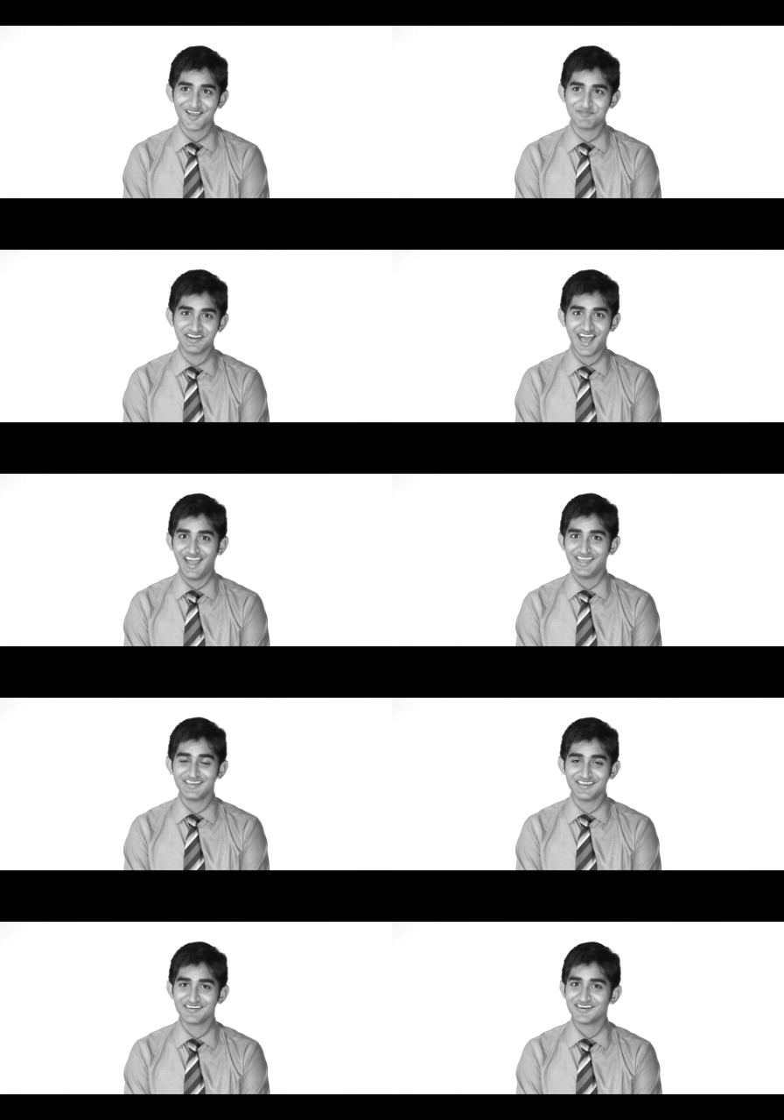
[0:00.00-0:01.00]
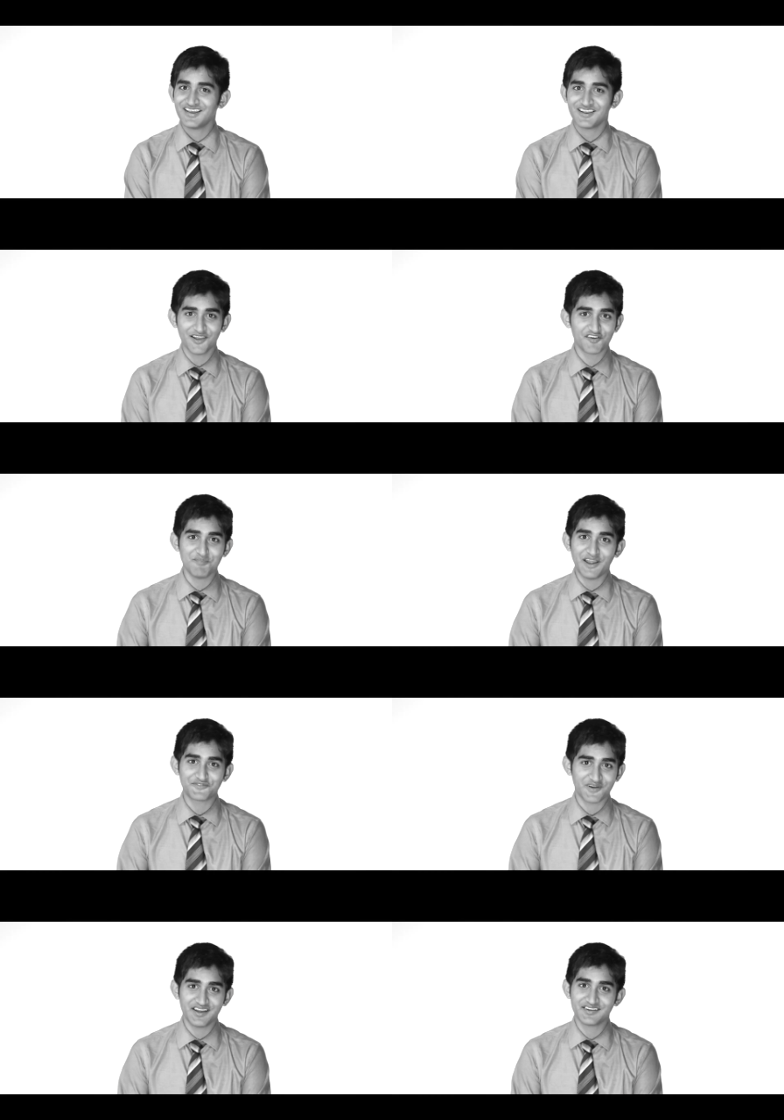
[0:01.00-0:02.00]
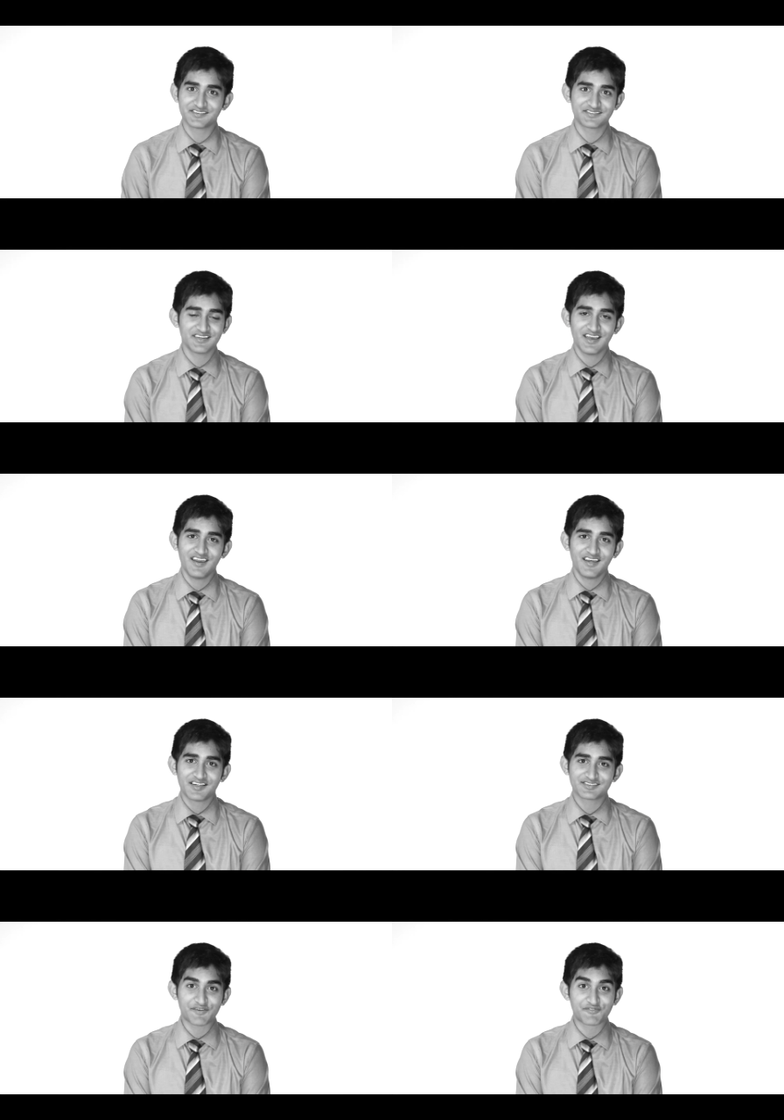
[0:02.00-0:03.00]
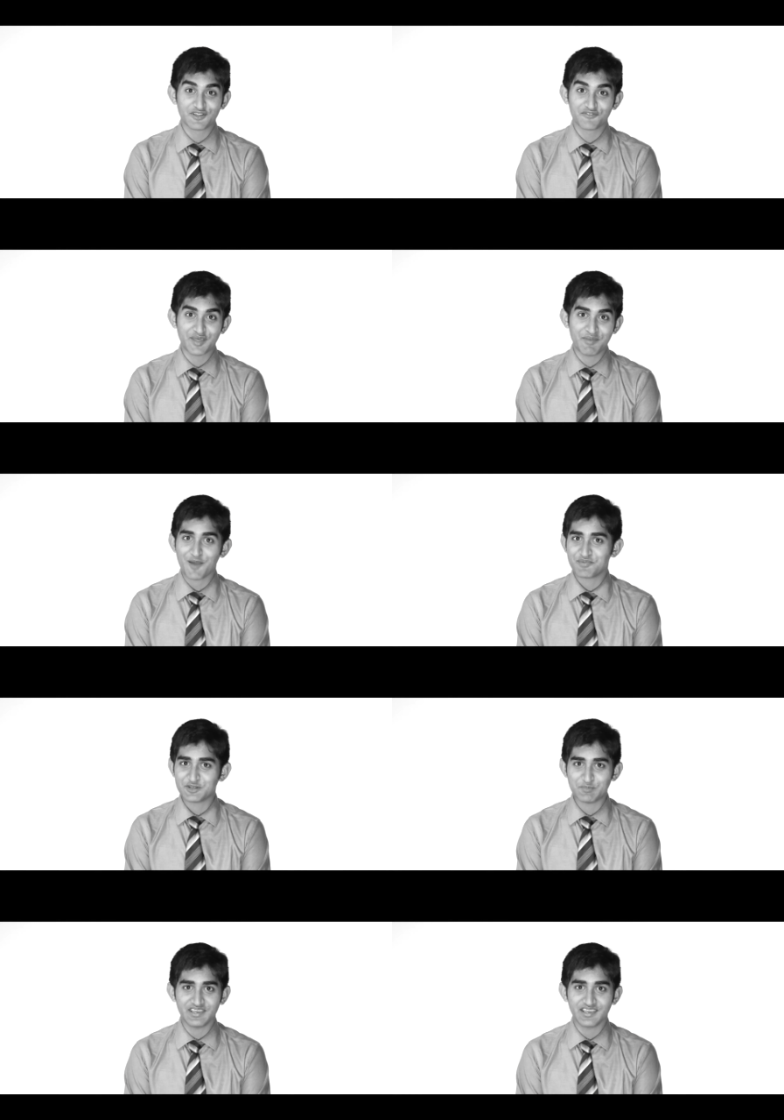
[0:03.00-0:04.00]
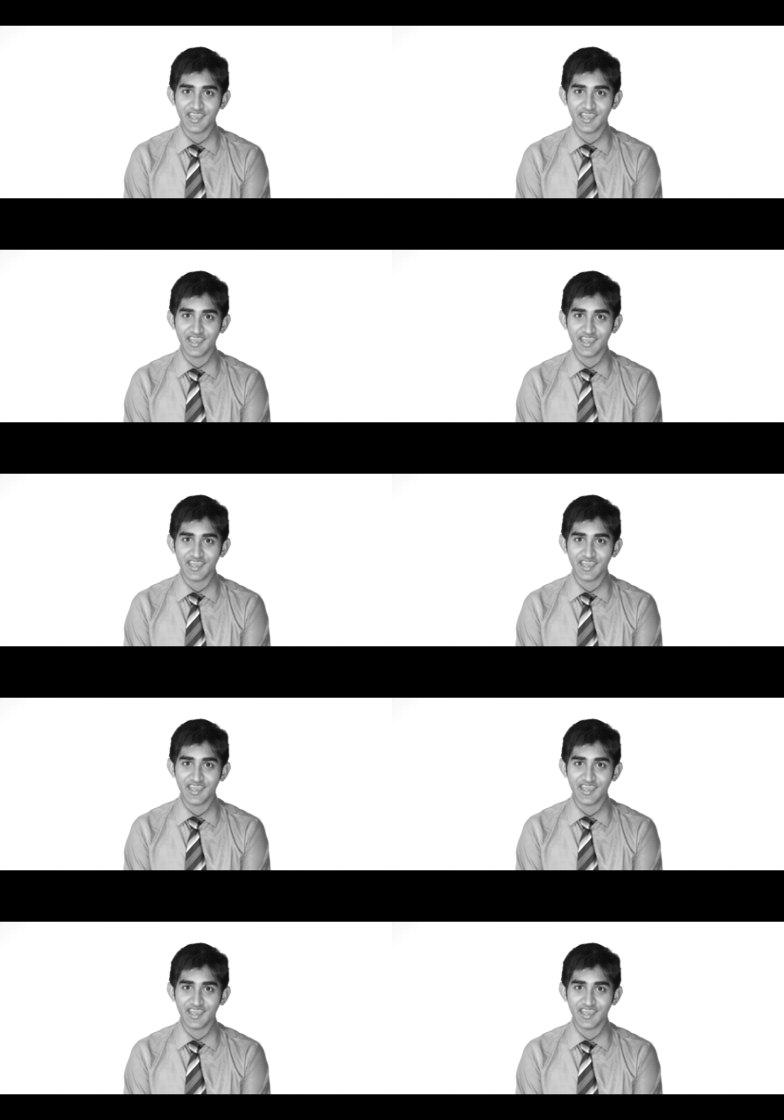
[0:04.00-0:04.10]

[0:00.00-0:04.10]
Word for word: I mean, I love my friends. Several of them happen to be